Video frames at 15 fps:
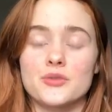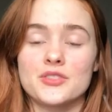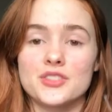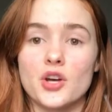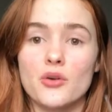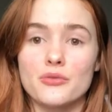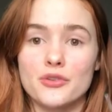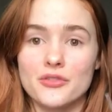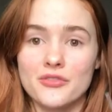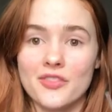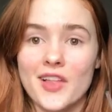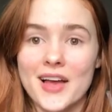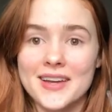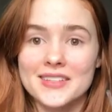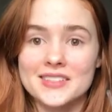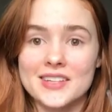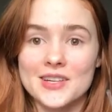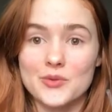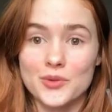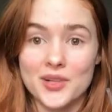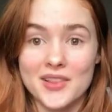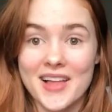self-reflect
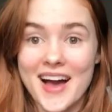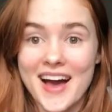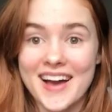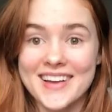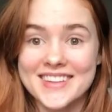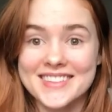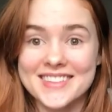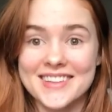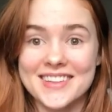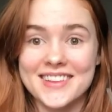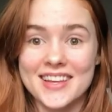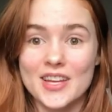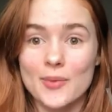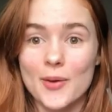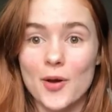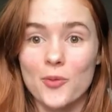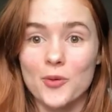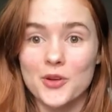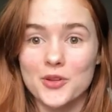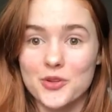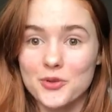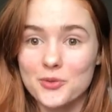and relax and think about
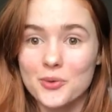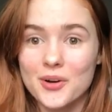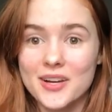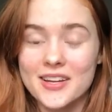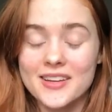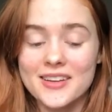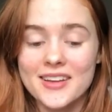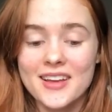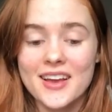what you want.